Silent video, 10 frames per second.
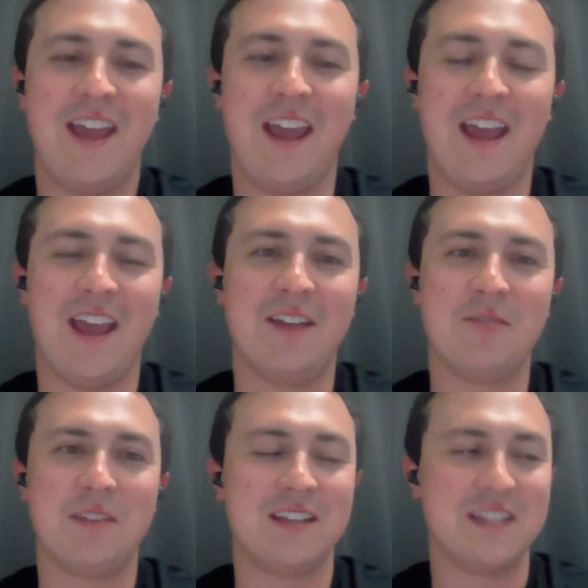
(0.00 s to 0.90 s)
and
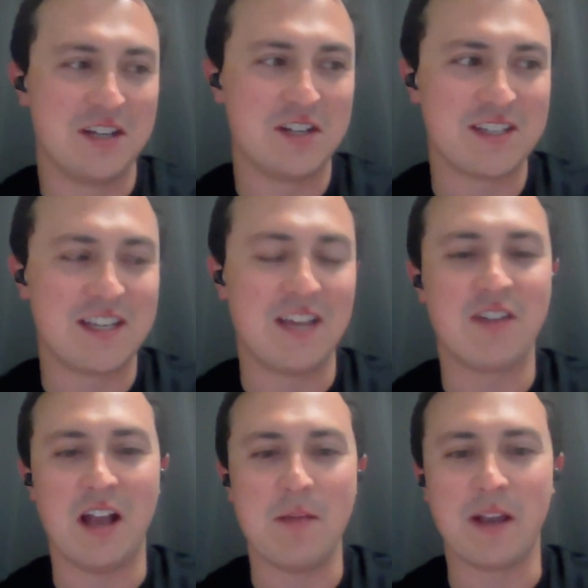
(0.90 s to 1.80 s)
with the intention of
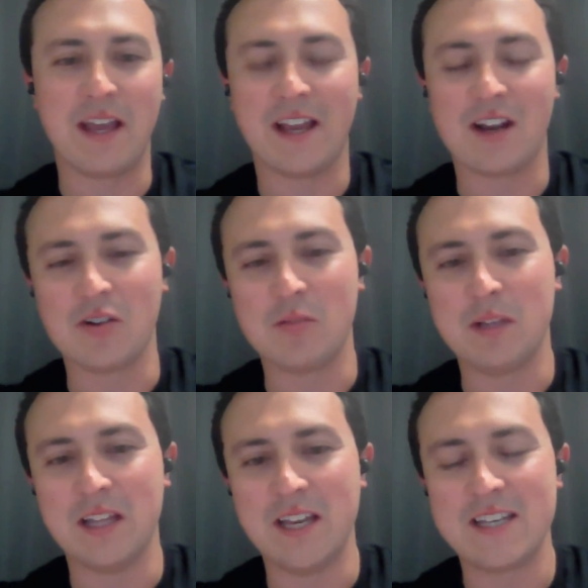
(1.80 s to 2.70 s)
saving up and getting our own
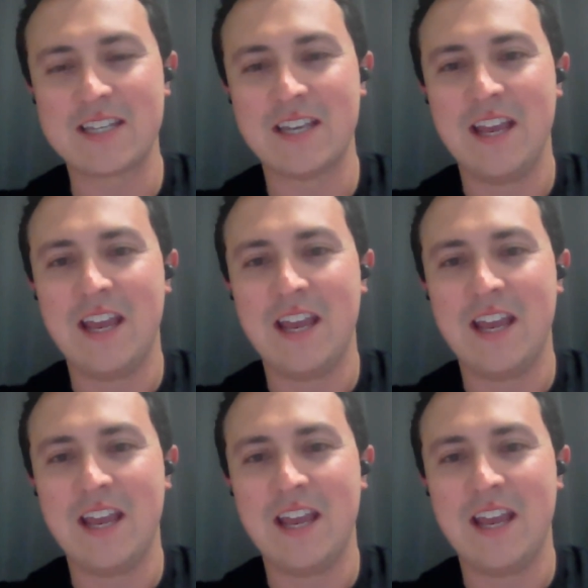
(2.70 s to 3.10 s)
place.